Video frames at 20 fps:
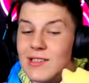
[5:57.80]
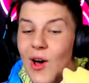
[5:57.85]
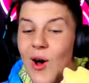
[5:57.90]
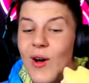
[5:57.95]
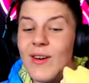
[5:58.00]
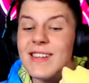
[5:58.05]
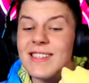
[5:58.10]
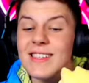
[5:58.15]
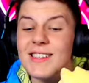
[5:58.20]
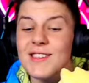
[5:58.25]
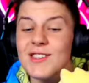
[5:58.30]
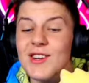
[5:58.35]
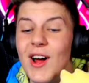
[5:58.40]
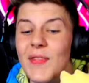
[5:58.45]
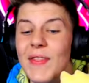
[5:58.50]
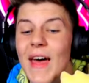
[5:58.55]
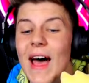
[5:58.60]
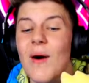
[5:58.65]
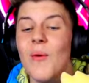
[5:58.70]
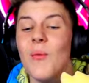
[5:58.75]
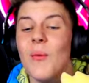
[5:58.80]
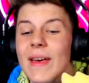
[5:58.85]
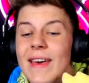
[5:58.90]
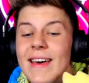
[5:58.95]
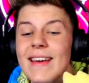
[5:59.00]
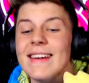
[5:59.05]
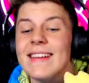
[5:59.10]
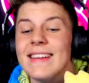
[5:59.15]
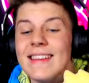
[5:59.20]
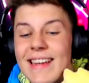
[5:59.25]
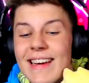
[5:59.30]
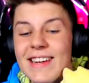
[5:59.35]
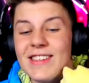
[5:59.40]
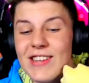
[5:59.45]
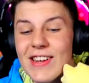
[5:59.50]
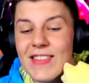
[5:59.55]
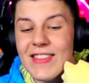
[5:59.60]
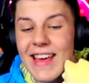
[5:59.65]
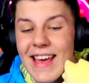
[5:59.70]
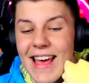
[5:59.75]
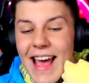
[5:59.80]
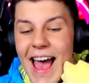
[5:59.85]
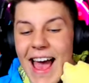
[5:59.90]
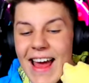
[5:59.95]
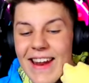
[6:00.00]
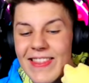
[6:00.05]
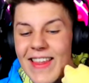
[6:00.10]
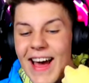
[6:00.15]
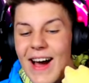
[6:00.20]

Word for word: long as it's not that weird glitch at the end.